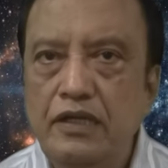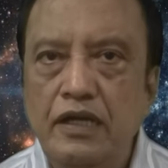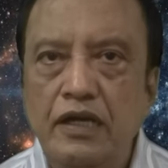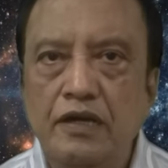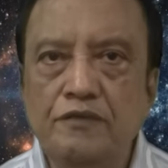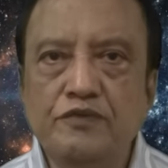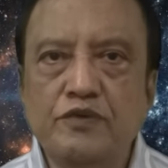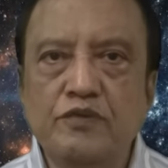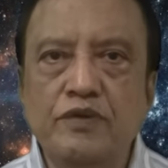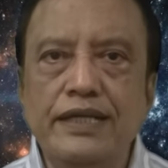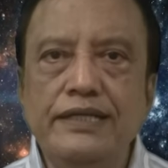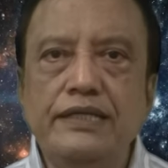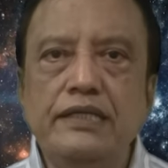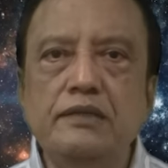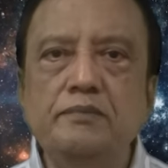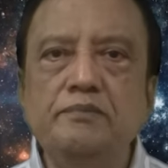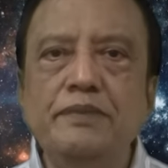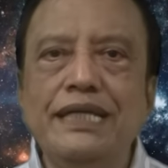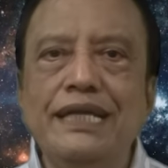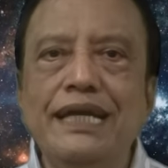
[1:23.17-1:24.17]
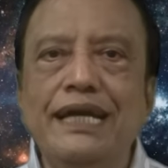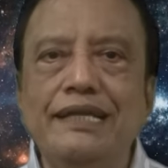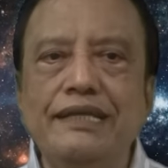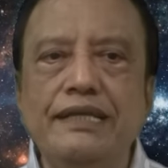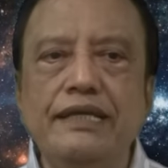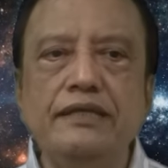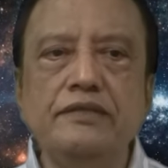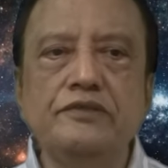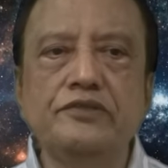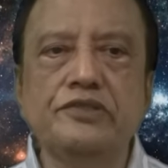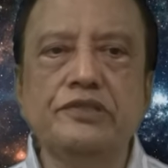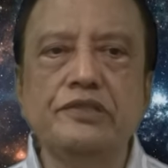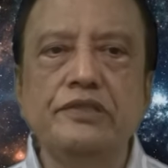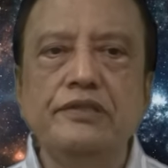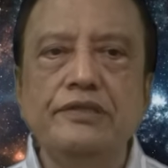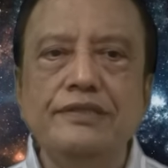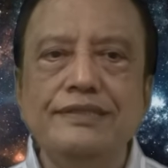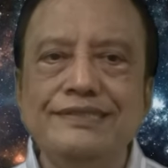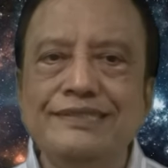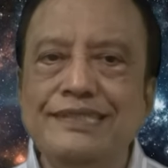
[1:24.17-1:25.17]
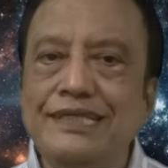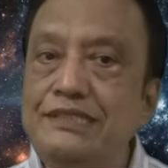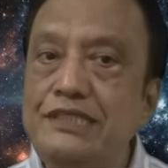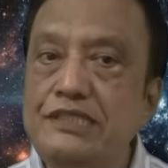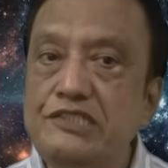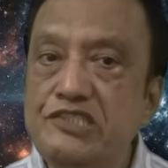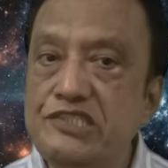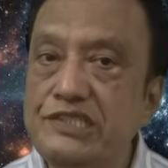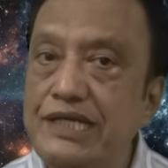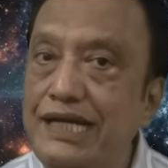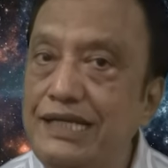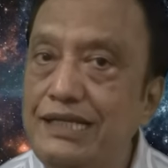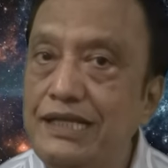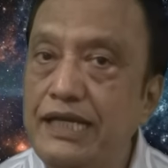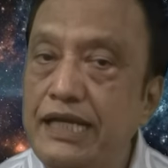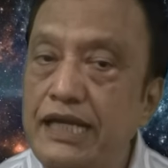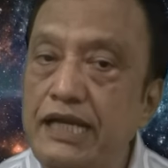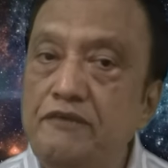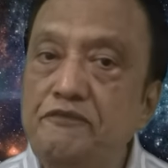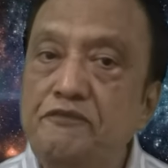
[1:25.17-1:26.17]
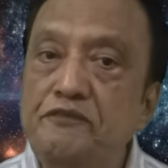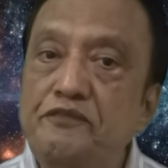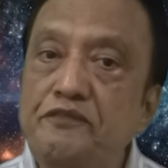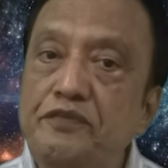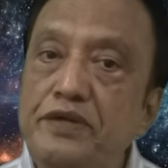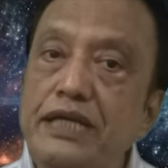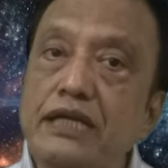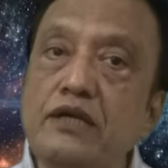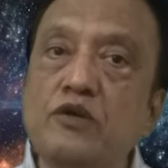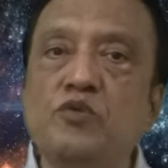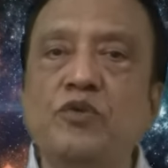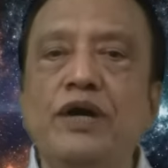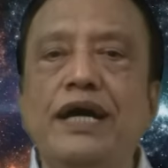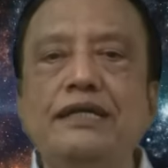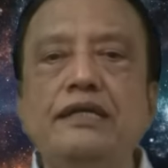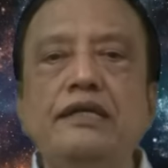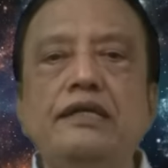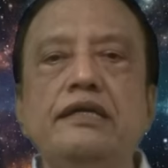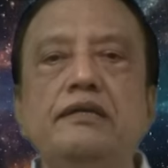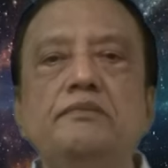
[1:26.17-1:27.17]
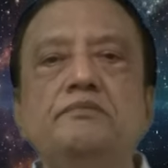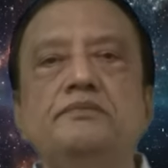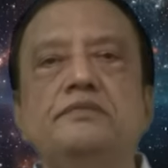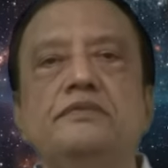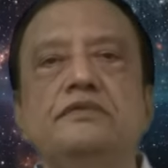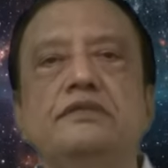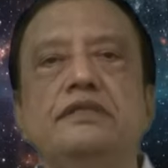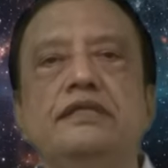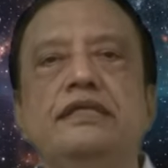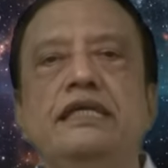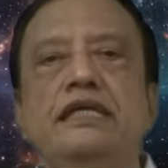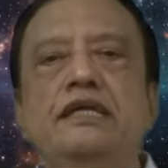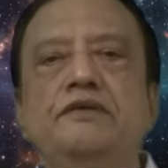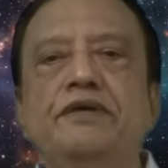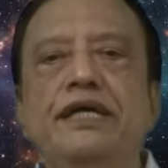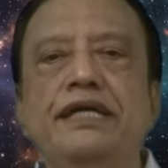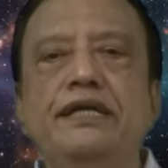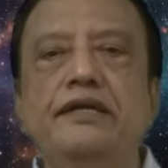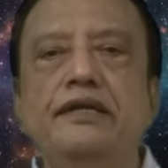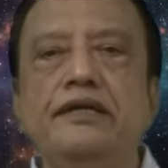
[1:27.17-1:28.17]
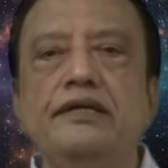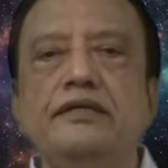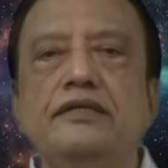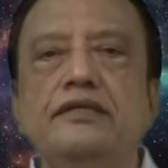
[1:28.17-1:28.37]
of quantum mechanics suggests that every quantum event